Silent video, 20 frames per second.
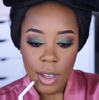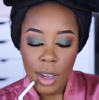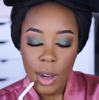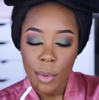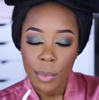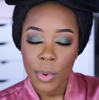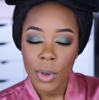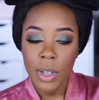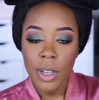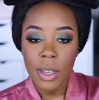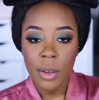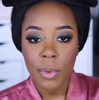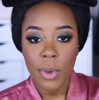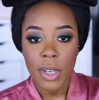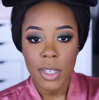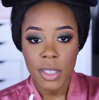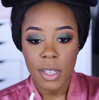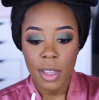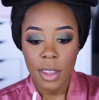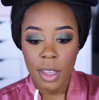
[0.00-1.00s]
I really
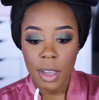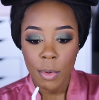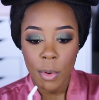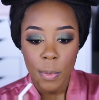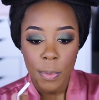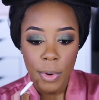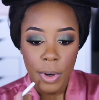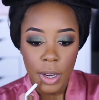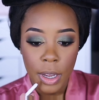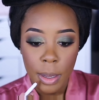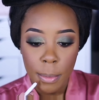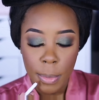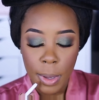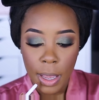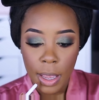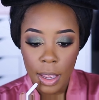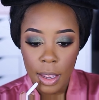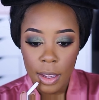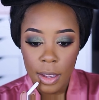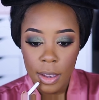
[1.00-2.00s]
wish that they would bring
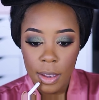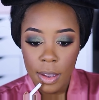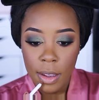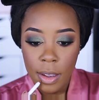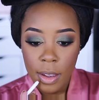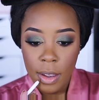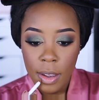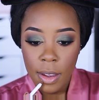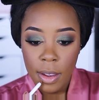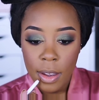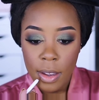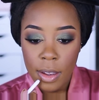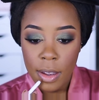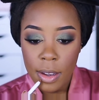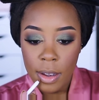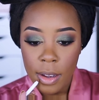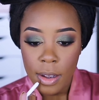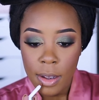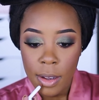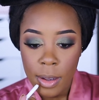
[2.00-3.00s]
back
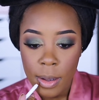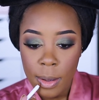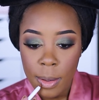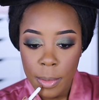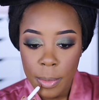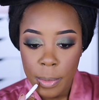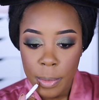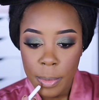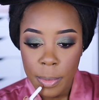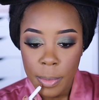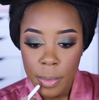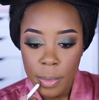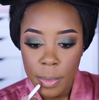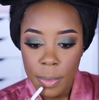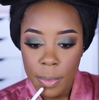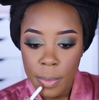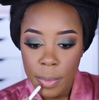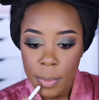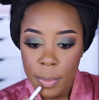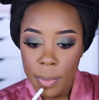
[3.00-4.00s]
um,
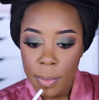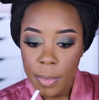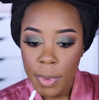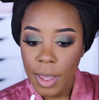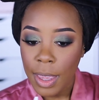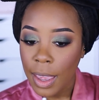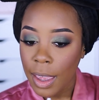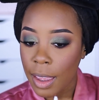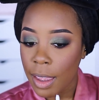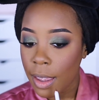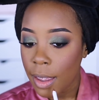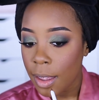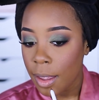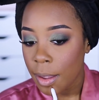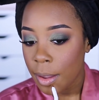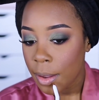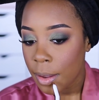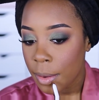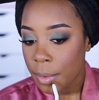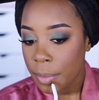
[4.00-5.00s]

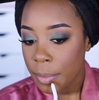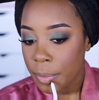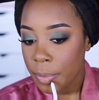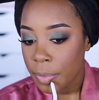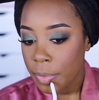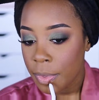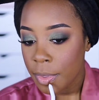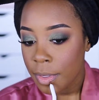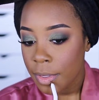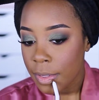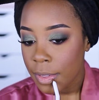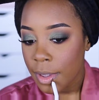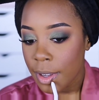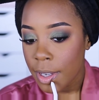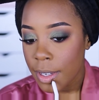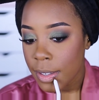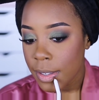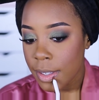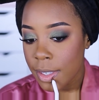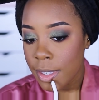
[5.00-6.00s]
K.
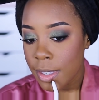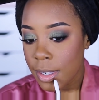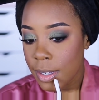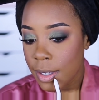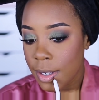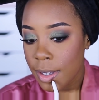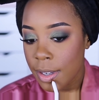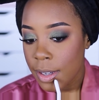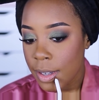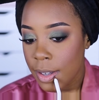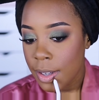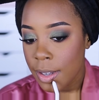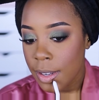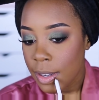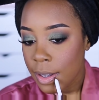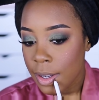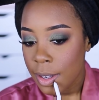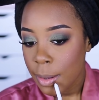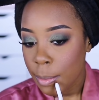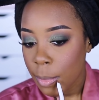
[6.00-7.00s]
That is
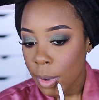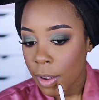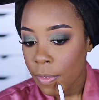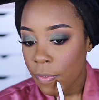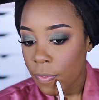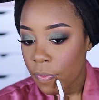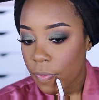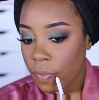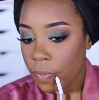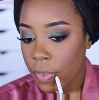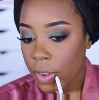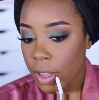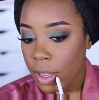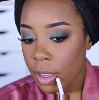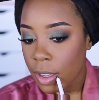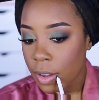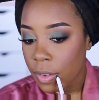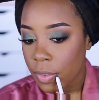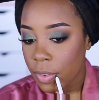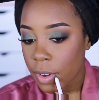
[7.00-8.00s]
my
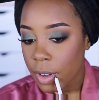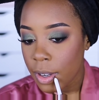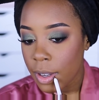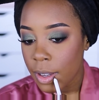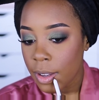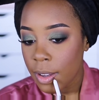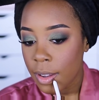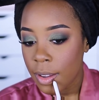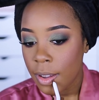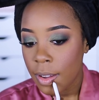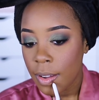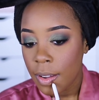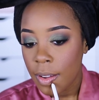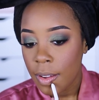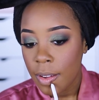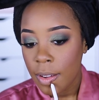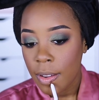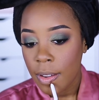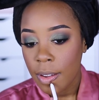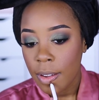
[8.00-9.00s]
favorite
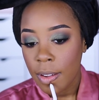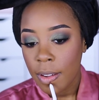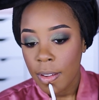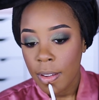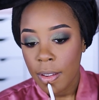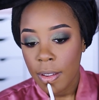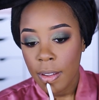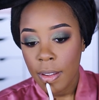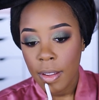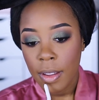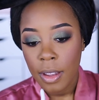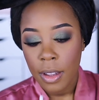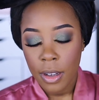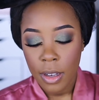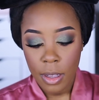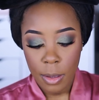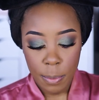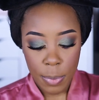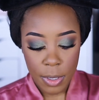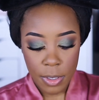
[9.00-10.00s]

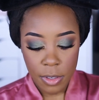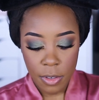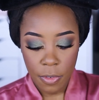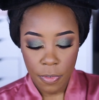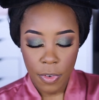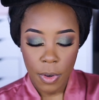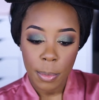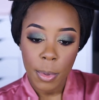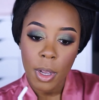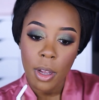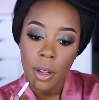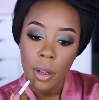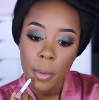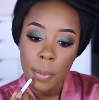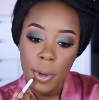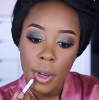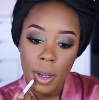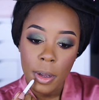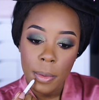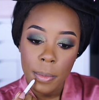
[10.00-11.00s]
lip pencil from
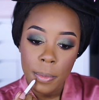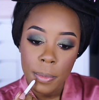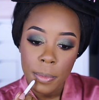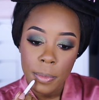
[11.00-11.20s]
ColourPop.